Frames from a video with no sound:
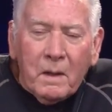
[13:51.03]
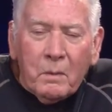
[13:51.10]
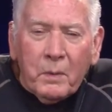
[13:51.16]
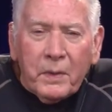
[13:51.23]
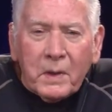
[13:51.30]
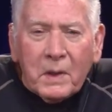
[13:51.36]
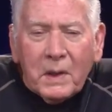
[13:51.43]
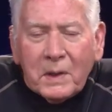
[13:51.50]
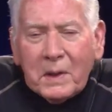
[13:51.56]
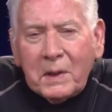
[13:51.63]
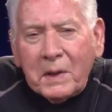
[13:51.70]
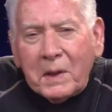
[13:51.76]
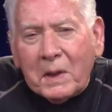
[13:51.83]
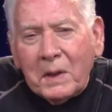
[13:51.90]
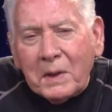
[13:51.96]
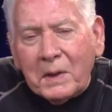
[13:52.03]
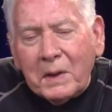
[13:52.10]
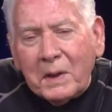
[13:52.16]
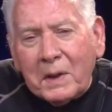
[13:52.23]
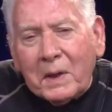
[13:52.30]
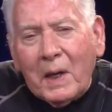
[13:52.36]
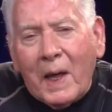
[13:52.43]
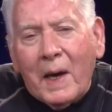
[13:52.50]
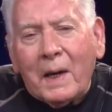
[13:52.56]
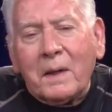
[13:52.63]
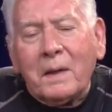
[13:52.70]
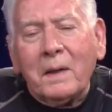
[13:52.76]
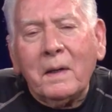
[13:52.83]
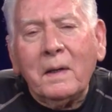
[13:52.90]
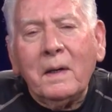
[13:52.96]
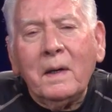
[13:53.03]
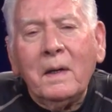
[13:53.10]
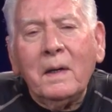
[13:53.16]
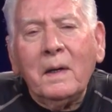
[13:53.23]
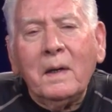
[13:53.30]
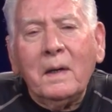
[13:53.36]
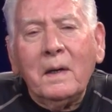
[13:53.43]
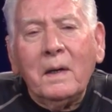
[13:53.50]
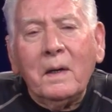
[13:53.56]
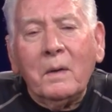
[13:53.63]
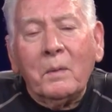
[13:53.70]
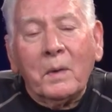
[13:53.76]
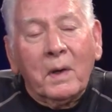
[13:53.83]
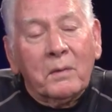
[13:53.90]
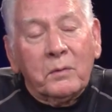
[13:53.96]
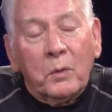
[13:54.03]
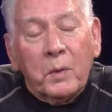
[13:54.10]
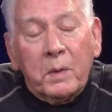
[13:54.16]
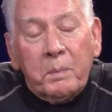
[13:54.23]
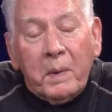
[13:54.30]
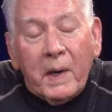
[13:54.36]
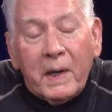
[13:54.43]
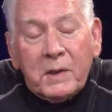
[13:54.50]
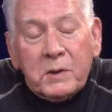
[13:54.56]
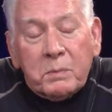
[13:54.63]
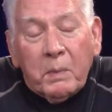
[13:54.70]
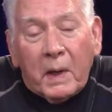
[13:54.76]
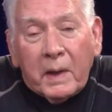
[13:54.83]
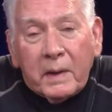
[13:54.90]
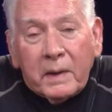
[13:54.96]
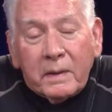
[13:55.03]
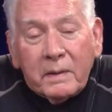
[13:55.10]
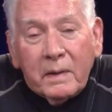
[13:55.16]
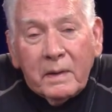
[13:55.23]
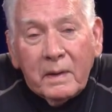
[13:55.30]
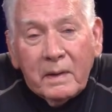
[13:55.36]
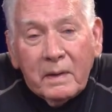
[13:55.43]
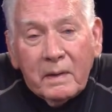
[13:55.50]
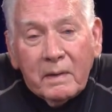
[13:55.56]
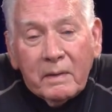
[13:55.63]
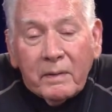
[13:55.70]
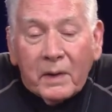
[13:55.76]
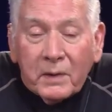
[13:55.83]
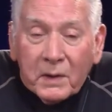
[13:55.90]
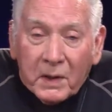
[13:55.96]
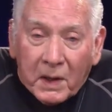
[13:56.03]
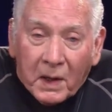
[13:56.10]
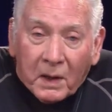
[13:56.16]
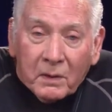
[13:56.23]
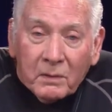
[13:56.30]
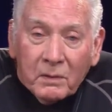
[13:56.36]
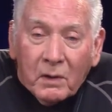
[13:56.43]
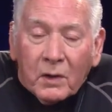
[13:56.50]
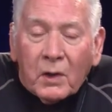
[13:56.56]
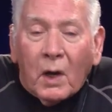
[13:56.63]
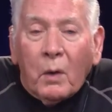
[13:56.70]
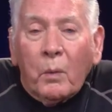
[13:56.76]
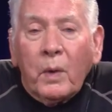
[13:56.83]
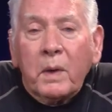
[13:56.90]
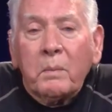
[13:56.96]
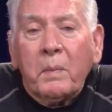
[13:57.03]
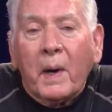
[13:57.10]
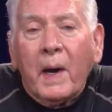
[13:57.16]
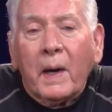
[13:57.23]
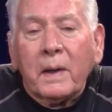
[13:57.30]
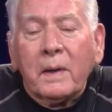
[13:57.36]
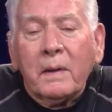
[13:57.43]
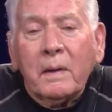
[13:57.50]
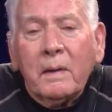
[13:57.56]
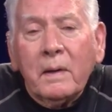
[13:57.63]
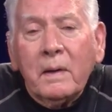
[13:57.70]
with a clickety-clickety-clack whenever we passed by it. Then again, on our way back,